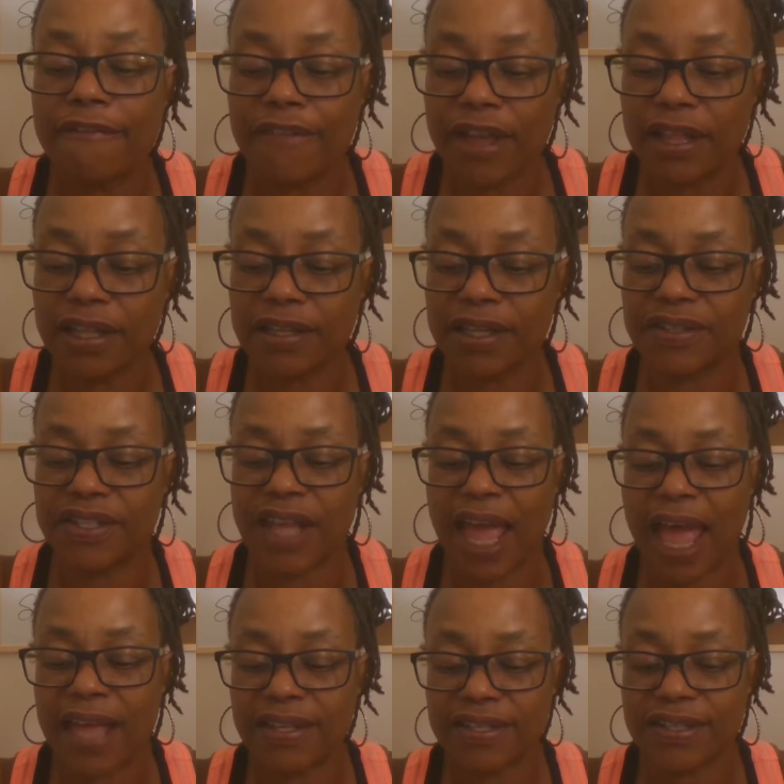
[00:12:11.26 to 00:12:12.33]
Feeling is the
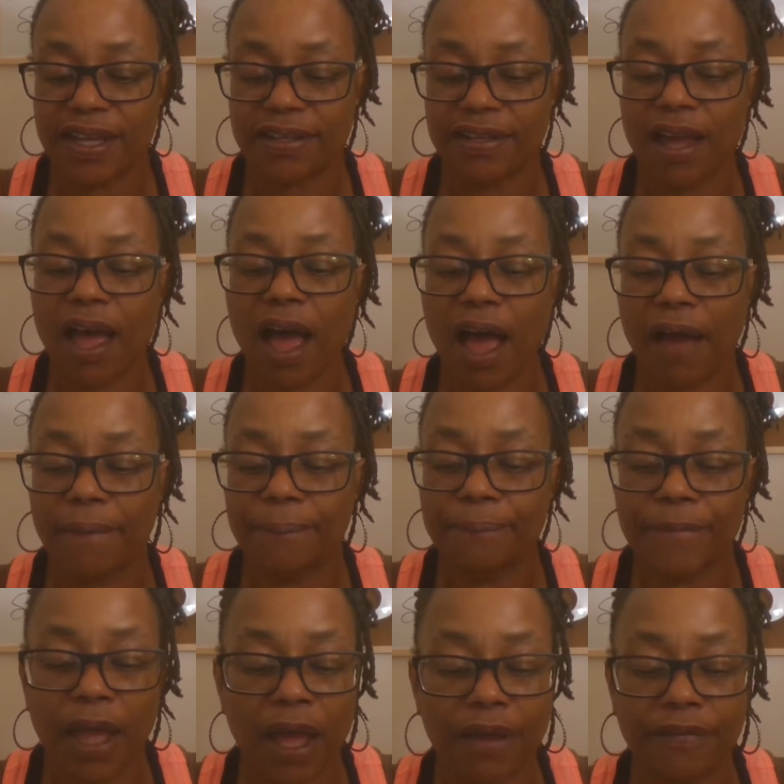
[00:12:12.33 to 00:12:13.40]
assent
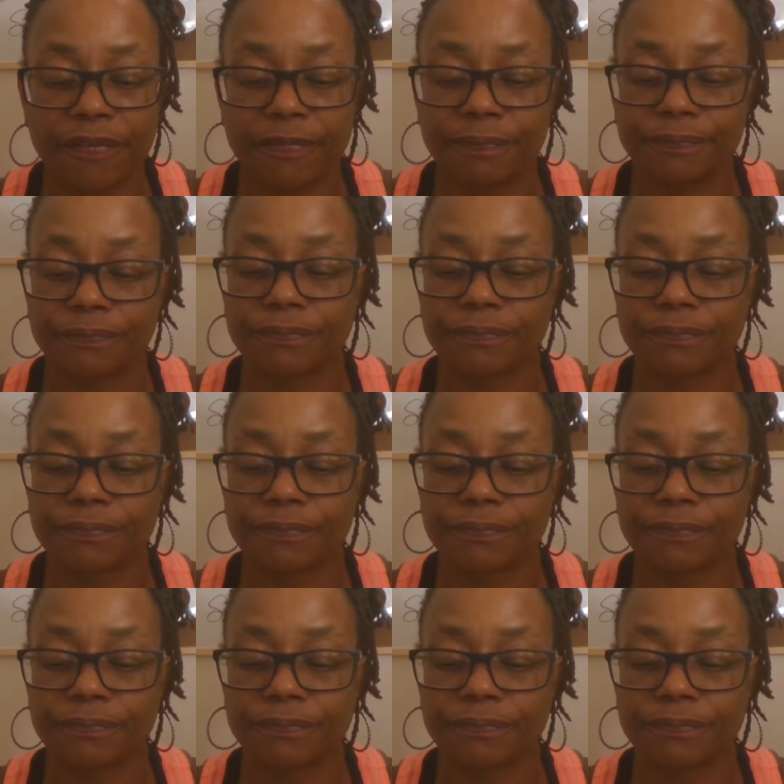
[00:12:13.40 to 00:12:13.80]
of